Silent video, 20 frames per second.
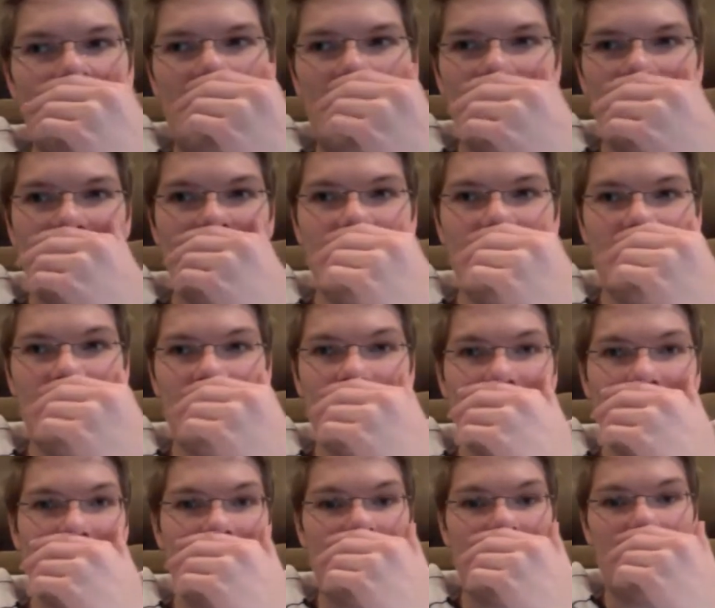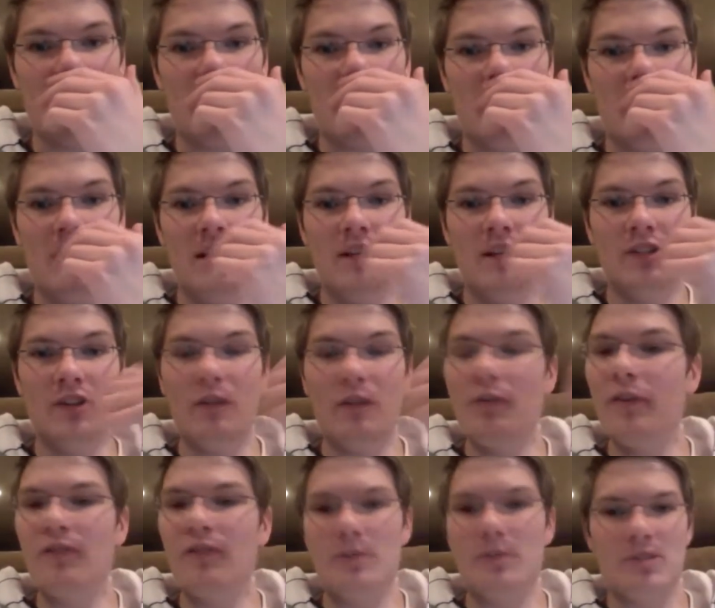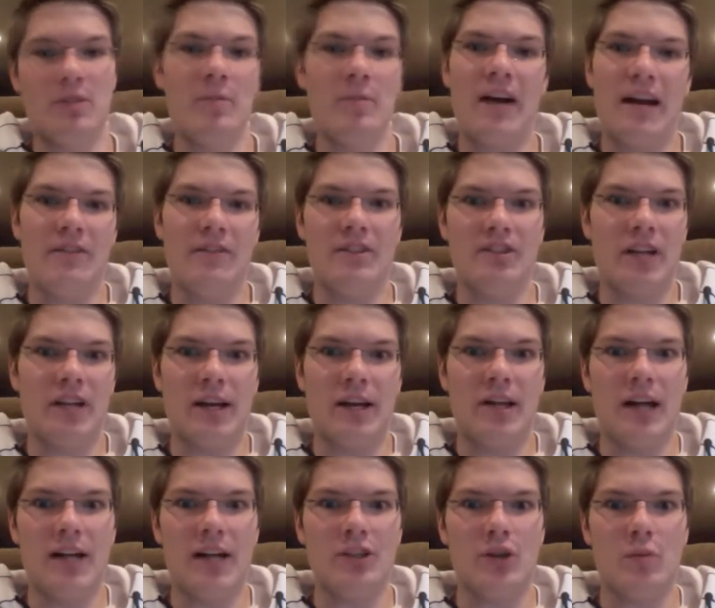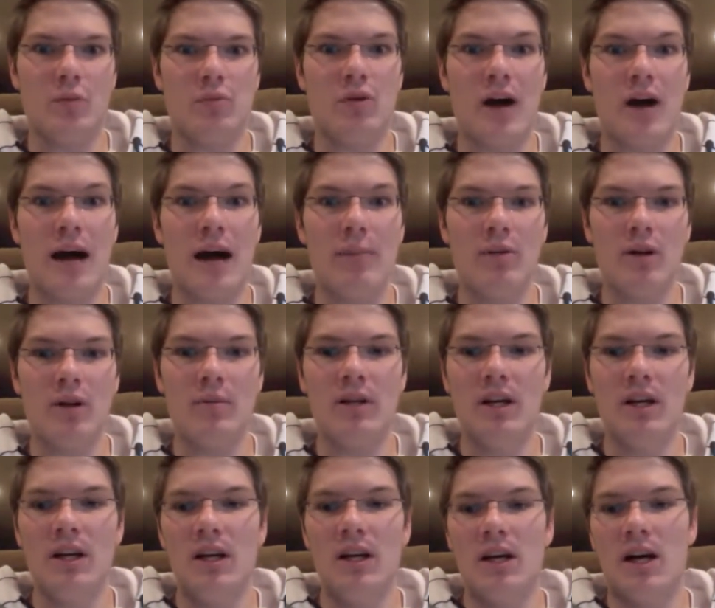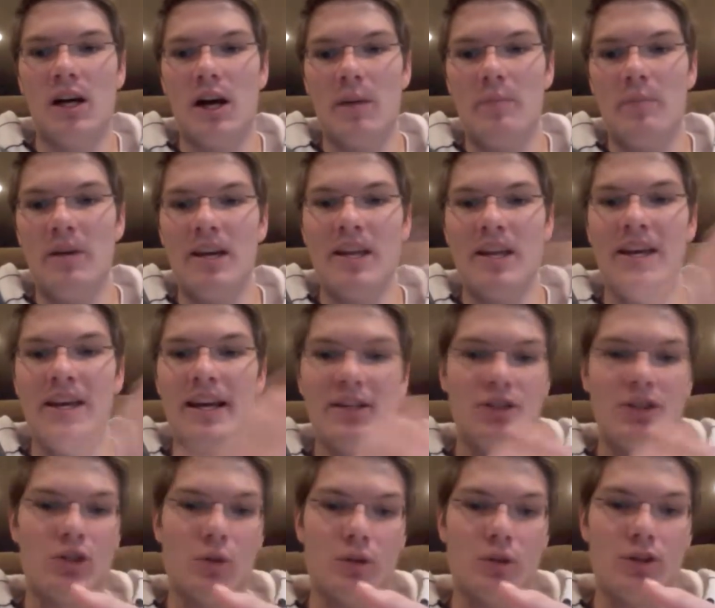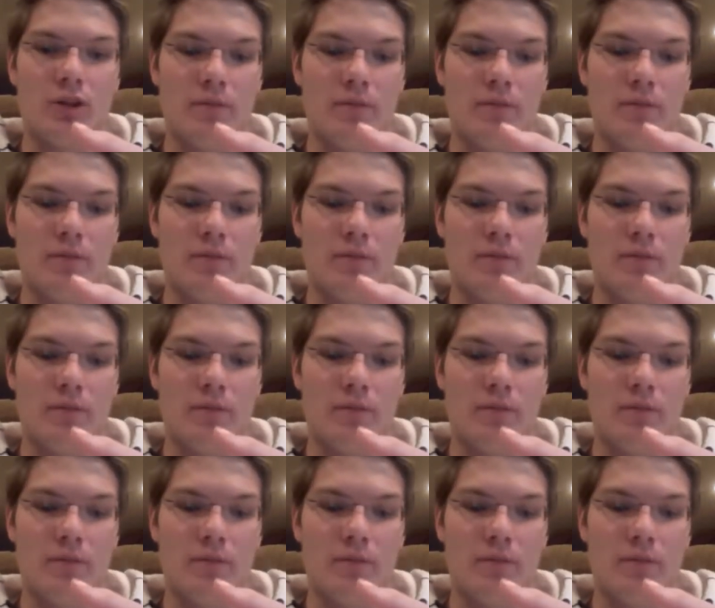suffering from some kind of a psychological problem, be it he has short-term